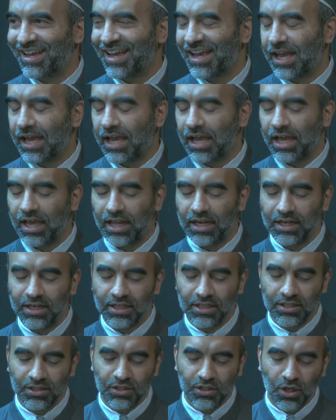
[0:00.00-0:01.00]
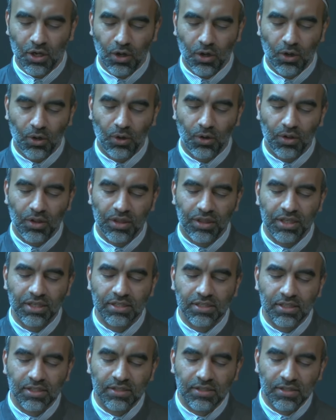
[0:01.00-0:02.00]
And so
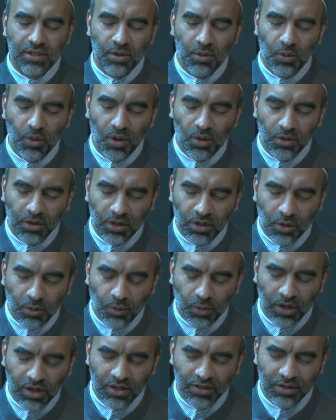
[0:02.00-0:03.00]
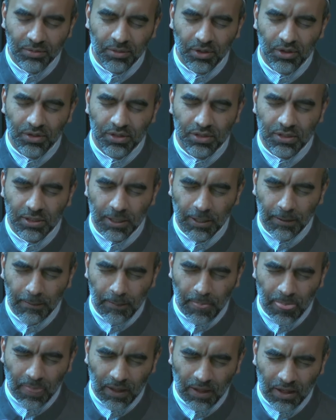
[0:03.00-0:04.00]
this is you know one of the most
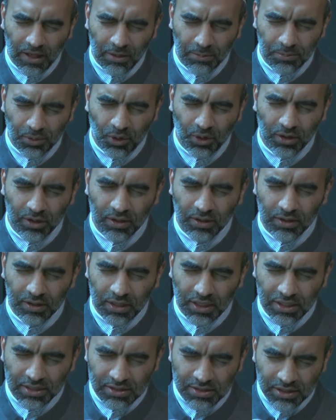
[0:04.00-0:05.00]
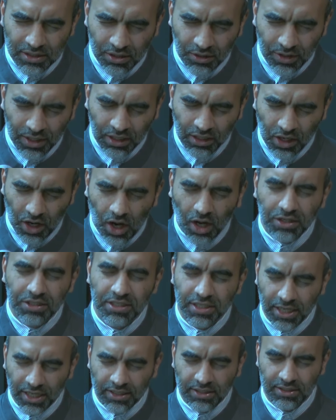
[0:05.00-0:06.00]
important considerate
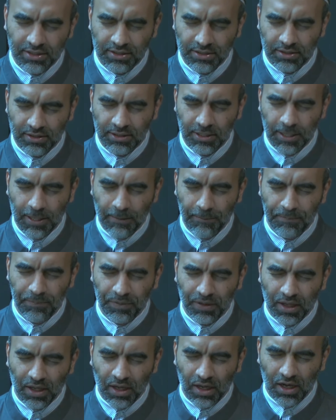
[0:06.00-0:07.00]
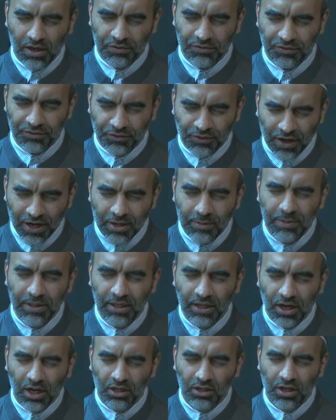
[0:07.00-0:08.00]
contexts of
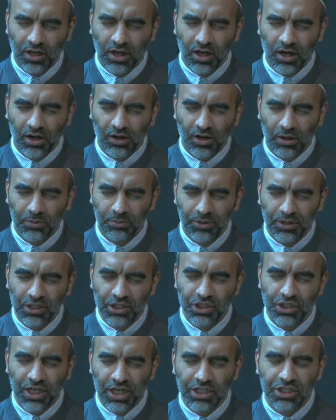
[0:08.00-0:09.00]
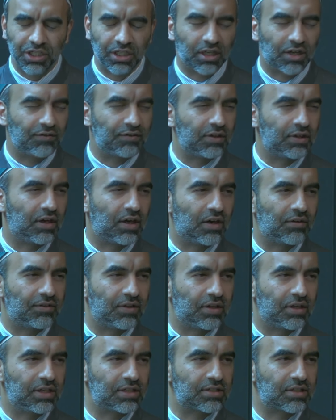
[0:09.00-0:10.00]
framing our, our appreciation of the of the
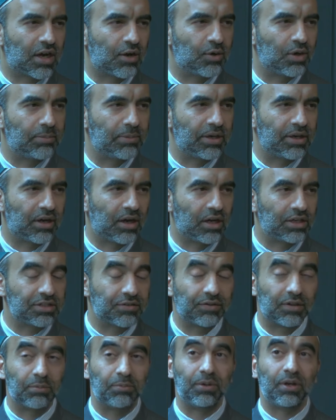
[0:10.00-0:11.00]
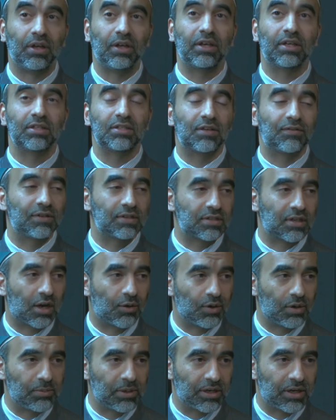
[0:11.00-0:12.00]
Isra and Miraj of the brilliance of Isra
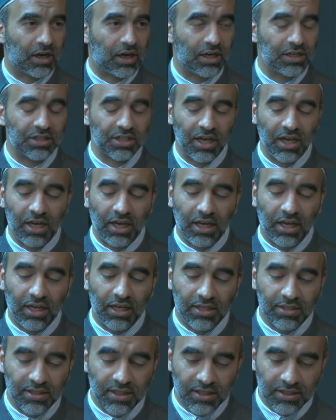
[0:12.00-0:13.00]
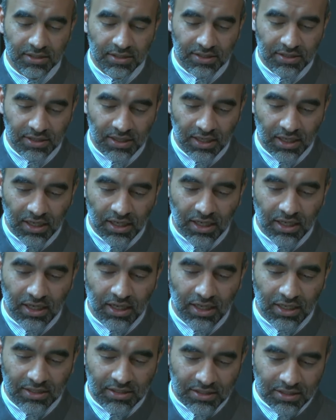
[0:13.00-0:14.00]
and Miraj is it's
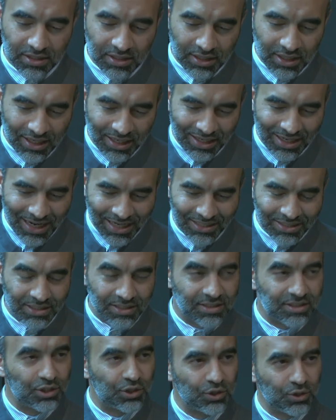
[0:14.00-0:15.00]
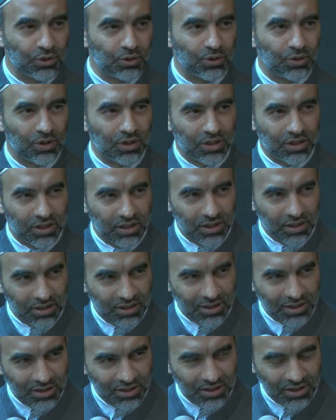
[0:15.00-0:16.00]
it's connected to the
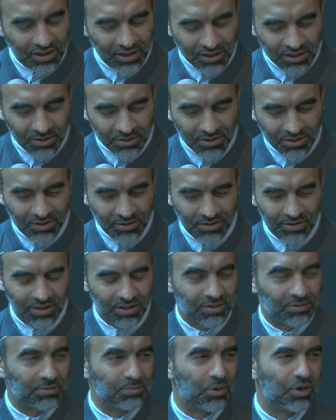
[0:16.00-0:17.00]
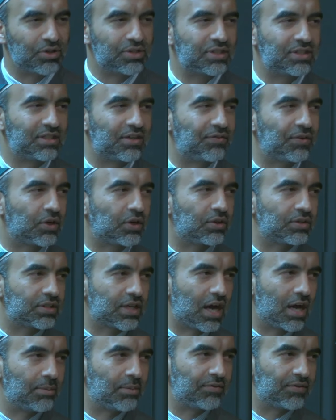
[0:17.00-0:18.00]
the the the most difficult
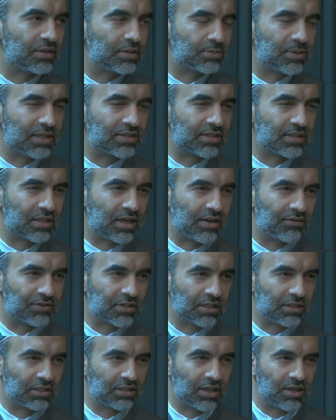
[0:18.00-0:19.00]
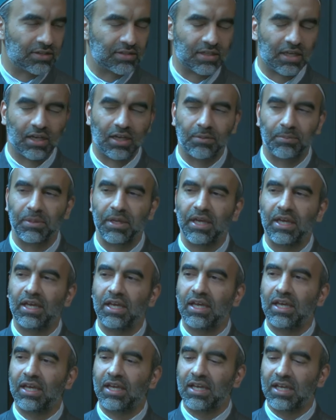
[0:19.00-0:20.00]
time of his blessed life, sallallahu alaihi
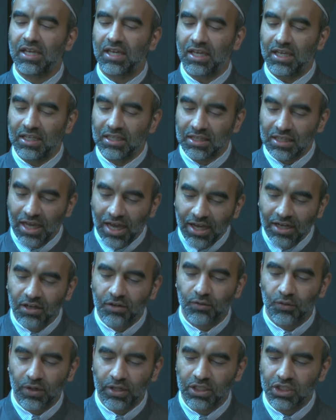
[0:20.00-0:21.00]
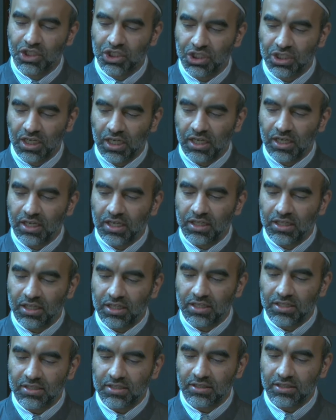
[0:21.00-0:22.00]
wasallam, in light of which
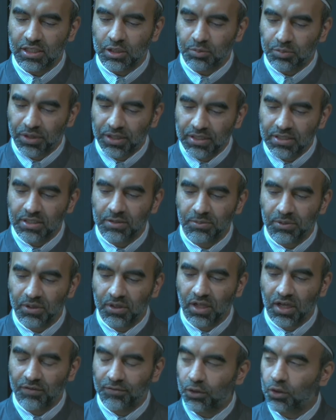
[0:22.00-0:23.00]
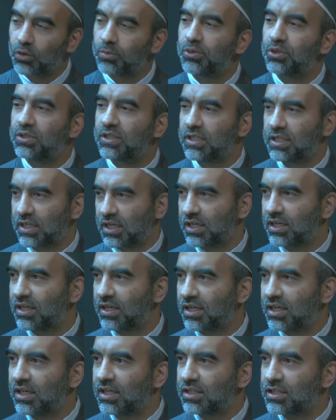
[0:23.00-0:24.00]
this this principle of ubudiyah,
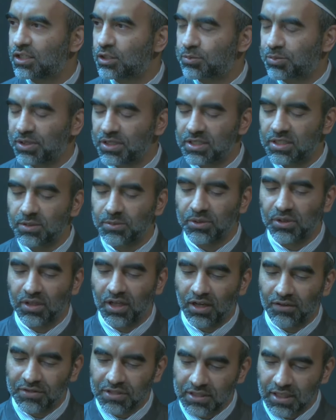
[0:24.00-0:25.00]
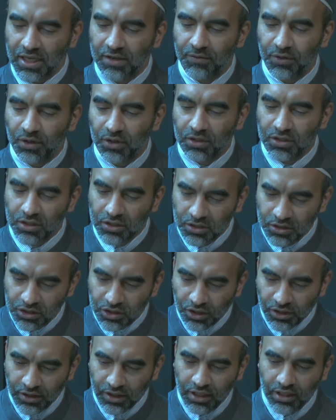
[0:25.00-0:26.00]
this principle of slavehood
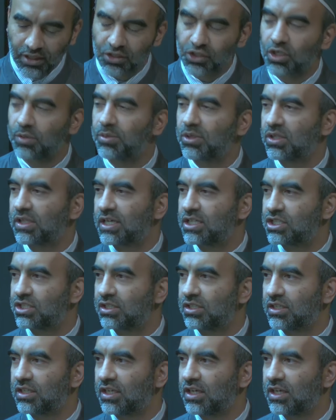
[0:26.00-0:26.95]
during tribulation,